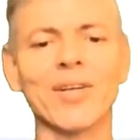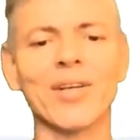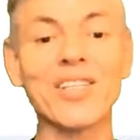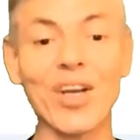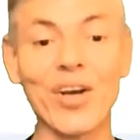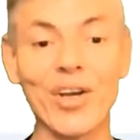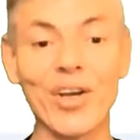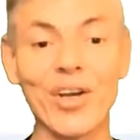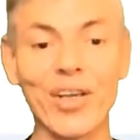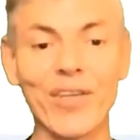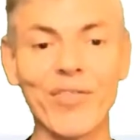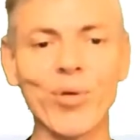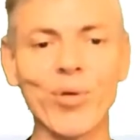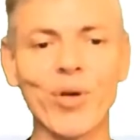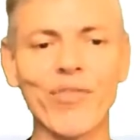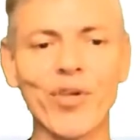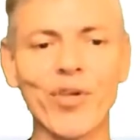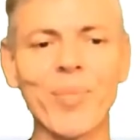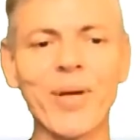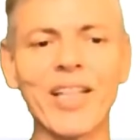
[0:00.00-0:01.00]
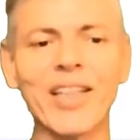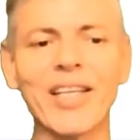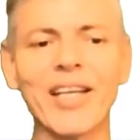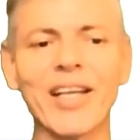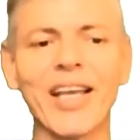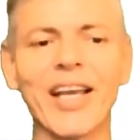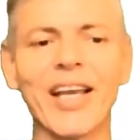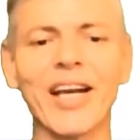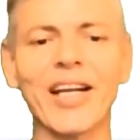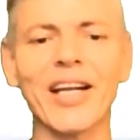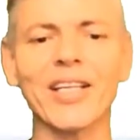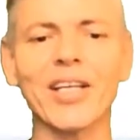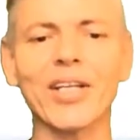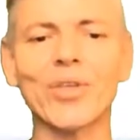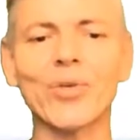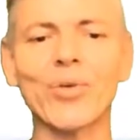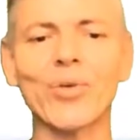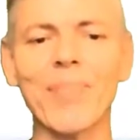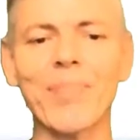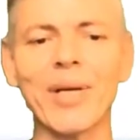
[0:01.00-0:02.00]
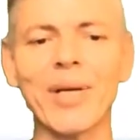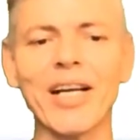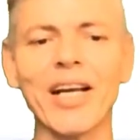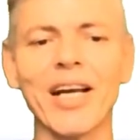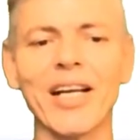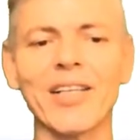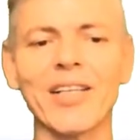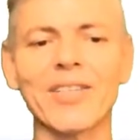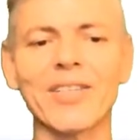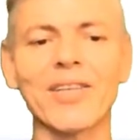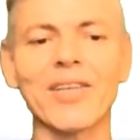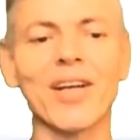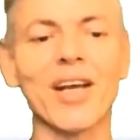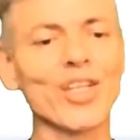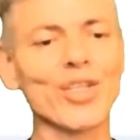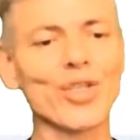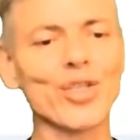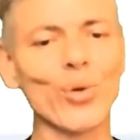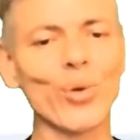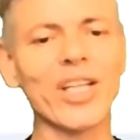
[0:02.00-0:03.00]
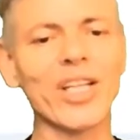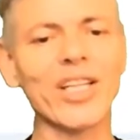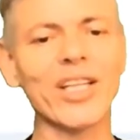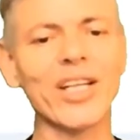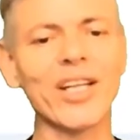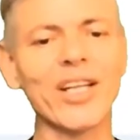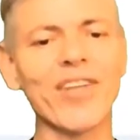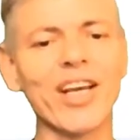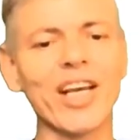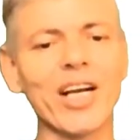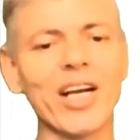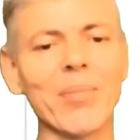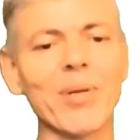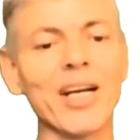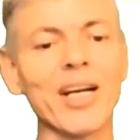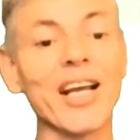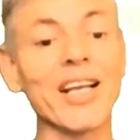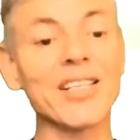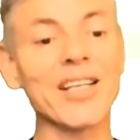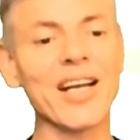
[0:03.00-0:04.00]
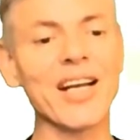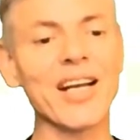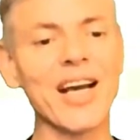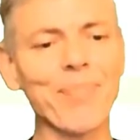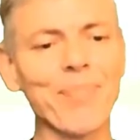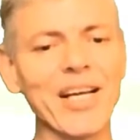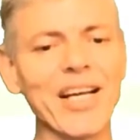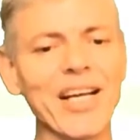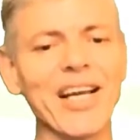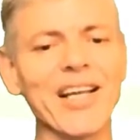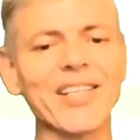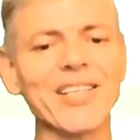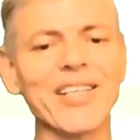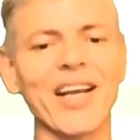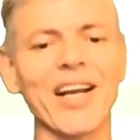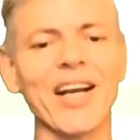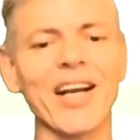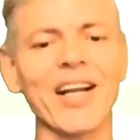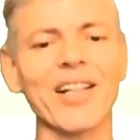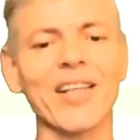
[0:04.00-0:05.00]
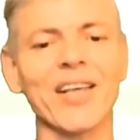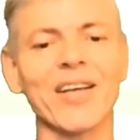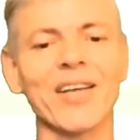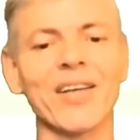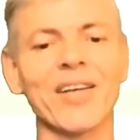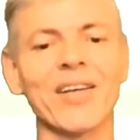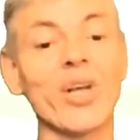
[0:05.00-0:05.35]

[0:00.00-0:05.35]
So if we format the character to uppercase and store it in the variable as an uppercase character,